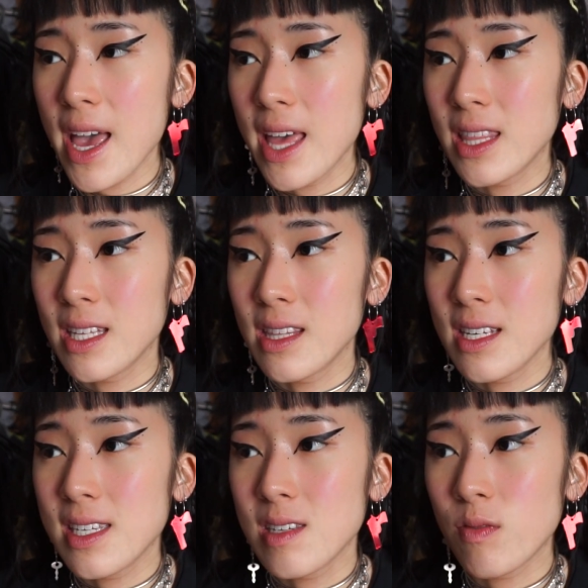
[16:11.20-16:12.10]
And then
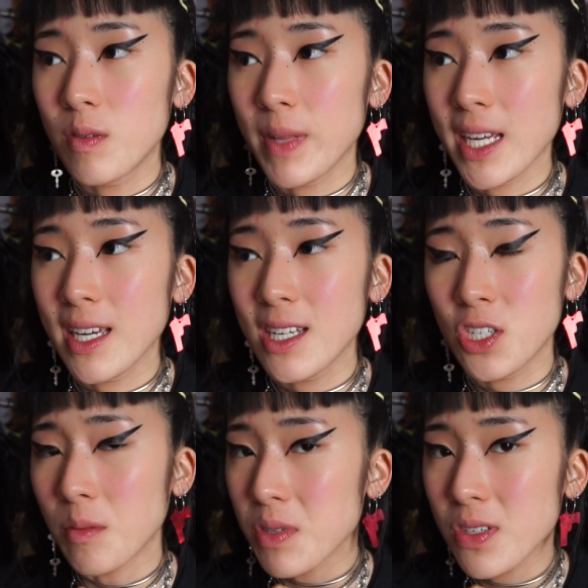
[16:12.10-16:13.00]
this is from like a
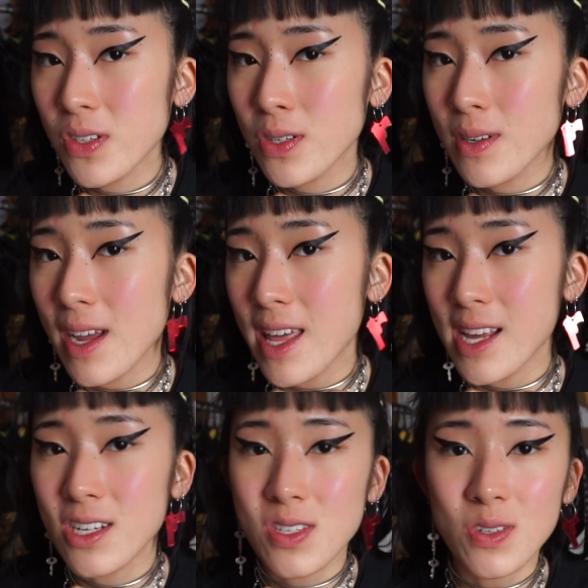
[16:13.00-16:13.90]
jumpsuit, and
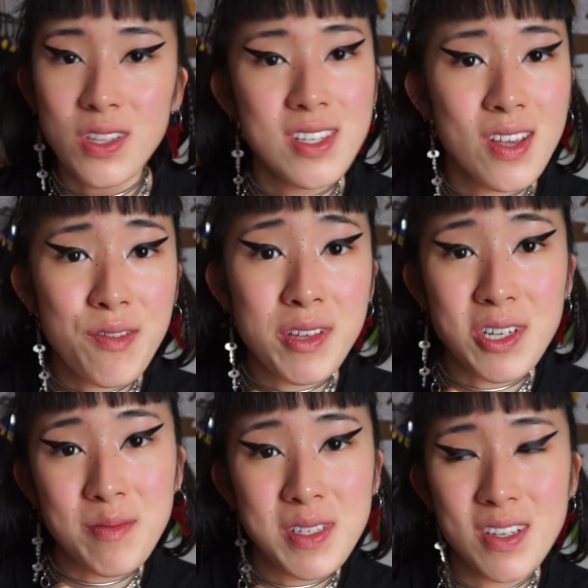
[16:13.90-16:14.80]
I just took this off the
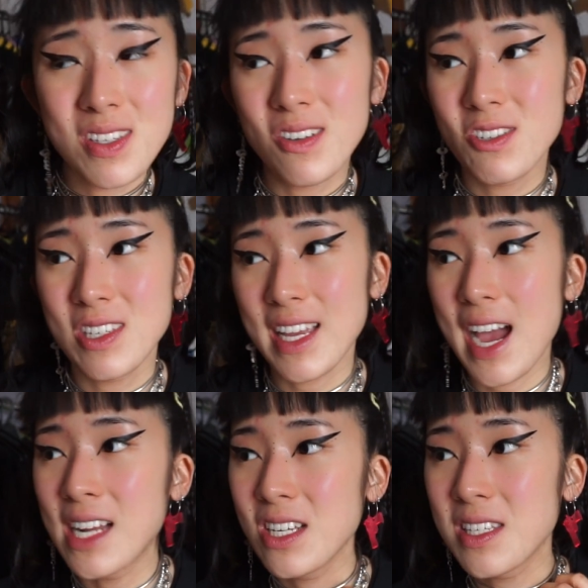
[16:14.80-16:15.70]
jumpsuit. So it's just like
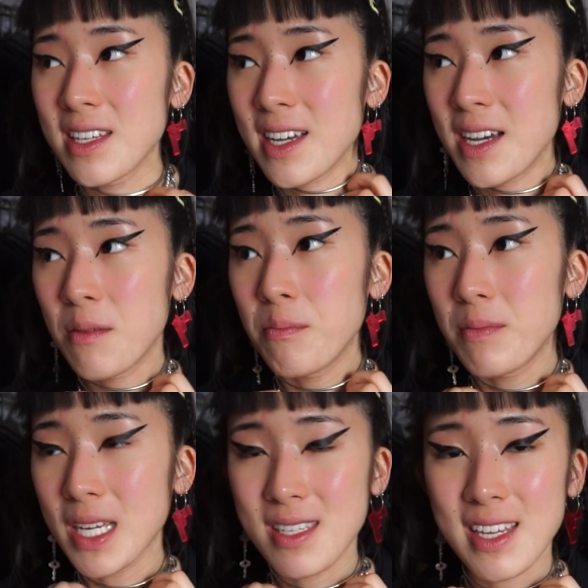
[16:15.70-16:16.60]
I just
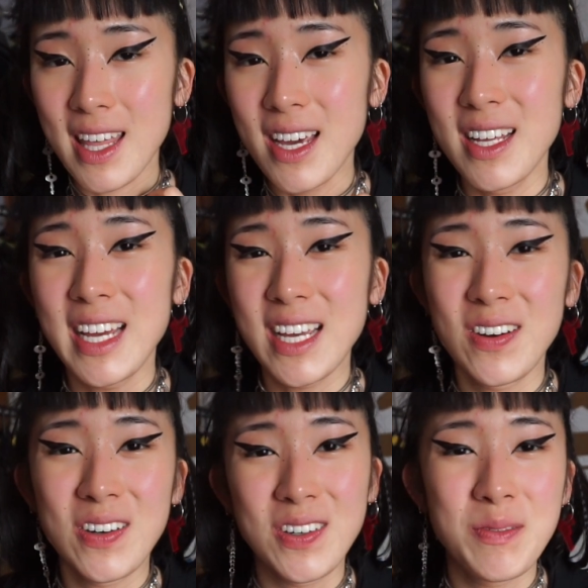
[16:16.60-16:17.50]
mixed together like a
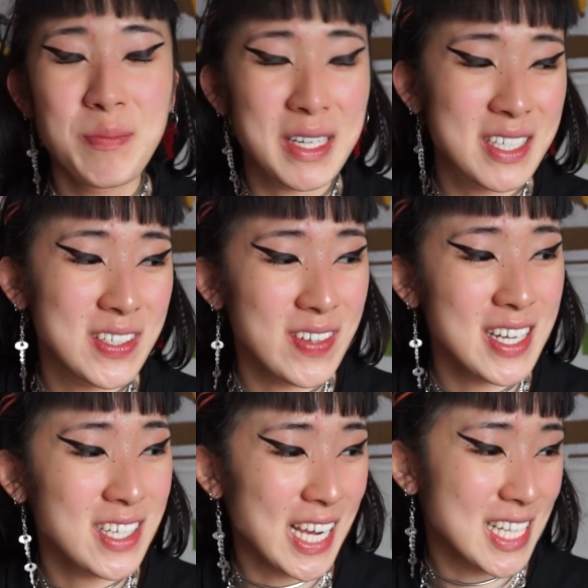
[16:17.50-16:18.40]
whole bunch of like
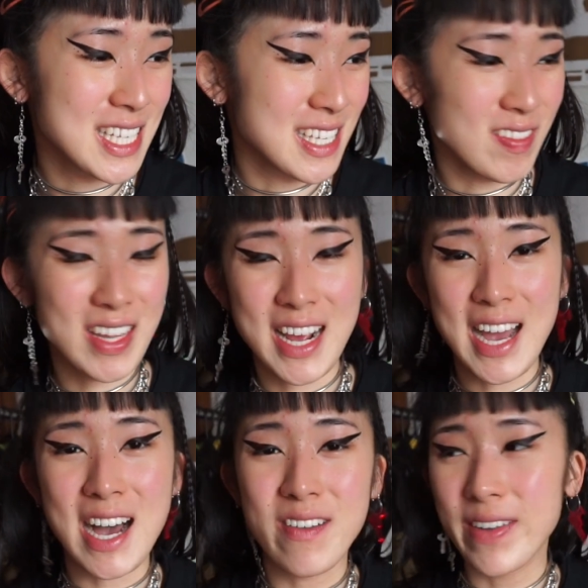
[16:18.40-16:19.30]
chains and stuff that I
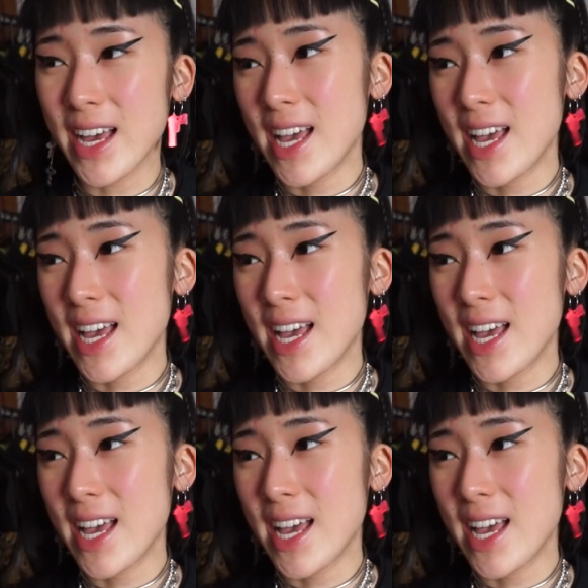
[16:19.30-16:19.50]
have